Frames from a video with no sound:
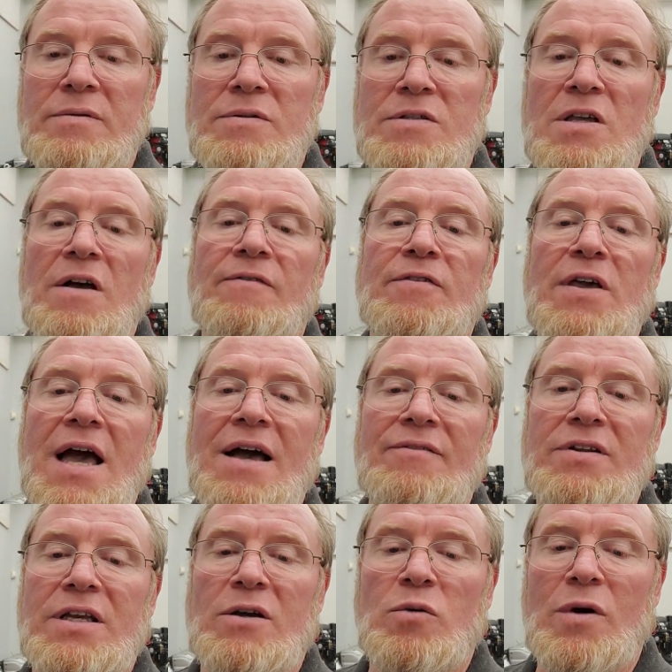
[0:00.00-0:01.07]
So if you
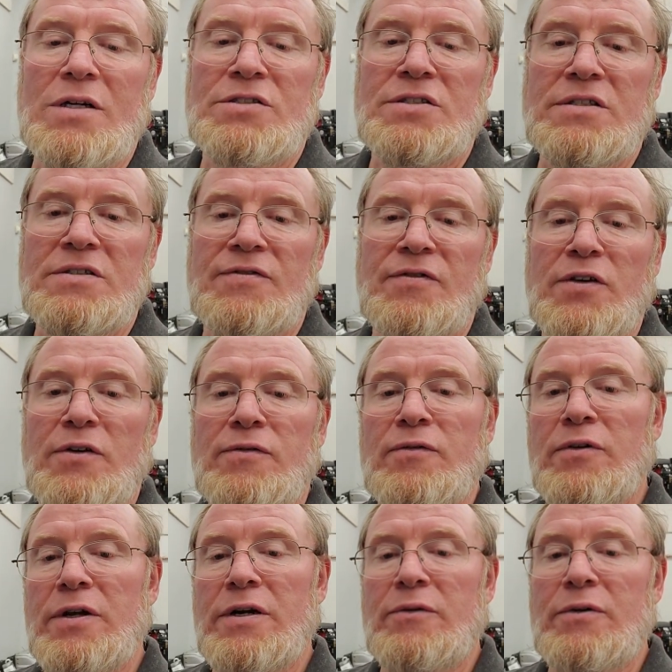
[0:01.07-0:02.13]
have any questions, feel
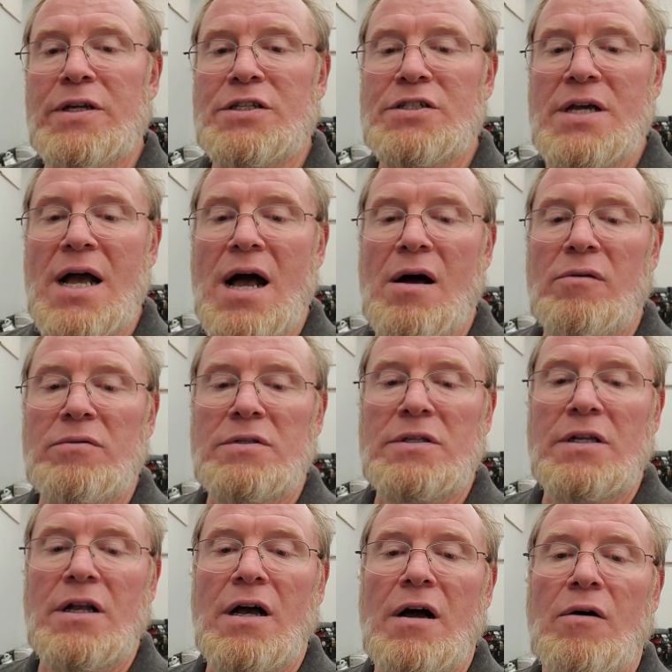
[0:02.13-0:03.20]
free to reach out,
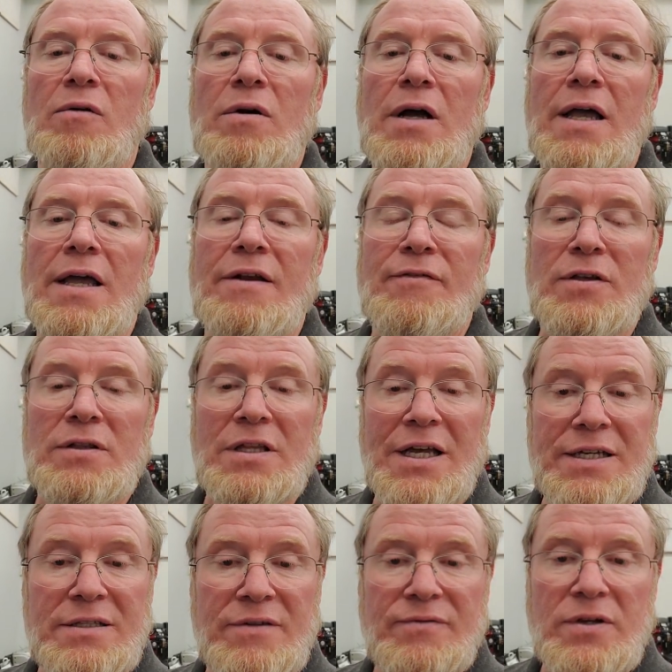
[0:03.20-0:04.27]
you know, and if you
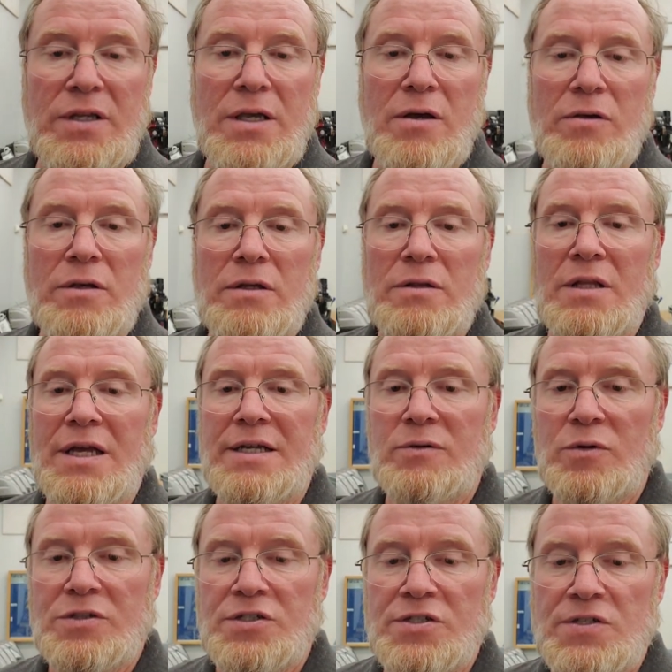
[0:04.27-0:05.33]
like the video, you
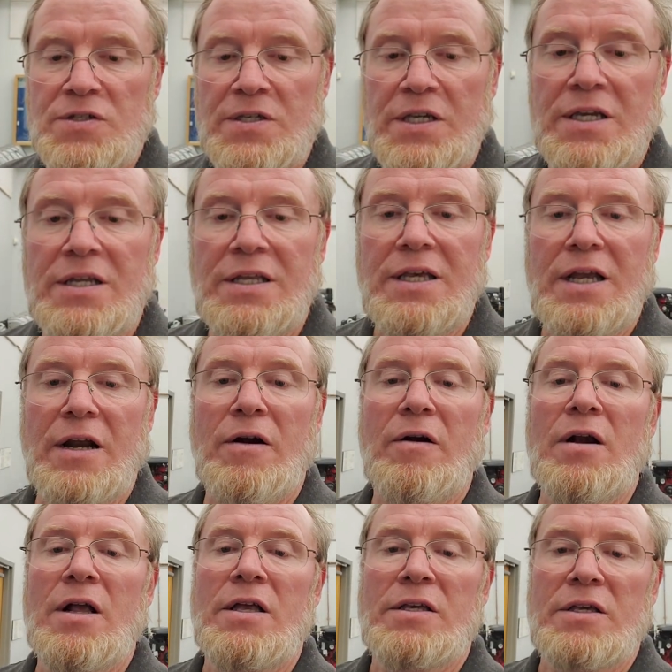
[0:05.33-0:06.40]
like what you're seeing
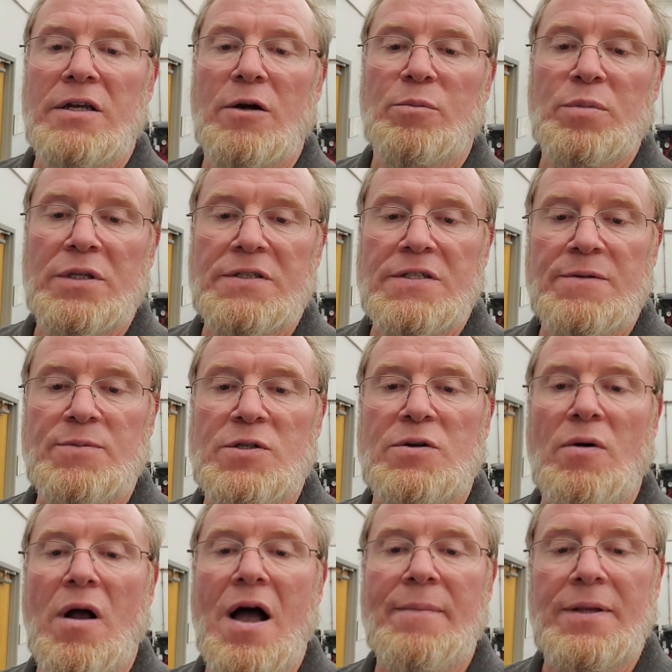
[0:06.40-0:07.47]
here, you know, please
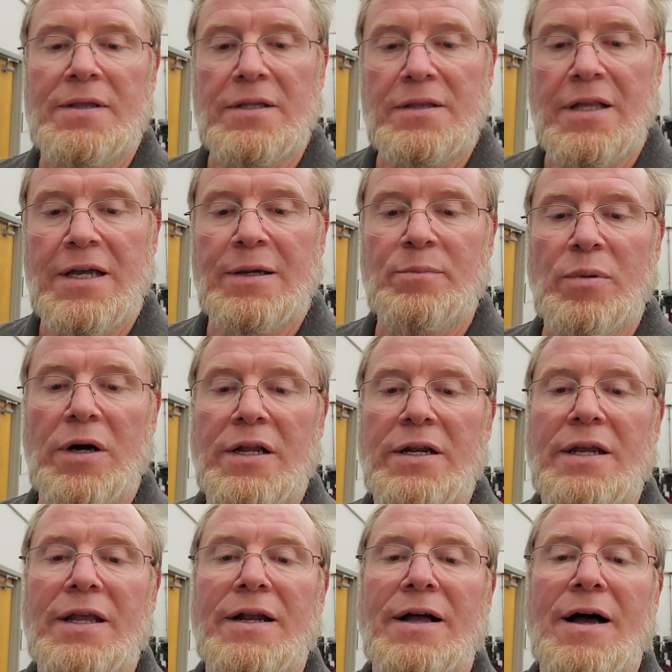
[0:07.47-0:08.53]
subscribe at the like
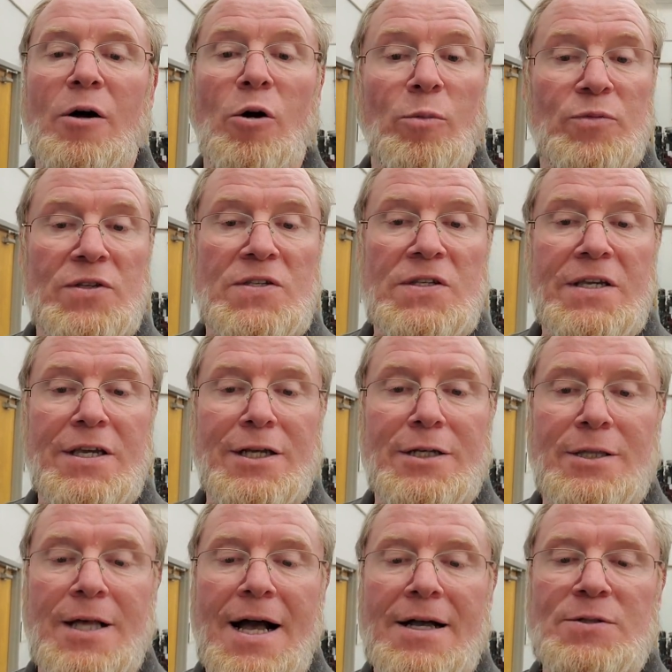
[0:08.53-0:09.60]
button and I hope to see you in
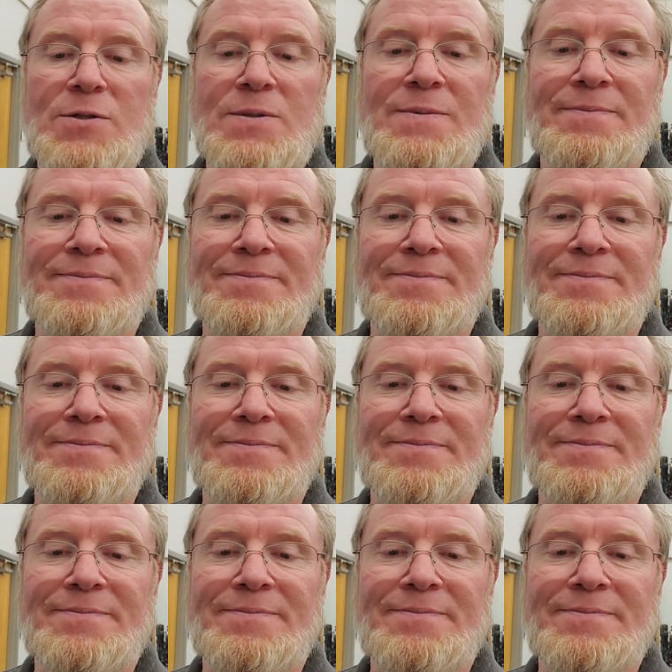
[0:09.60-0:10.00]
class.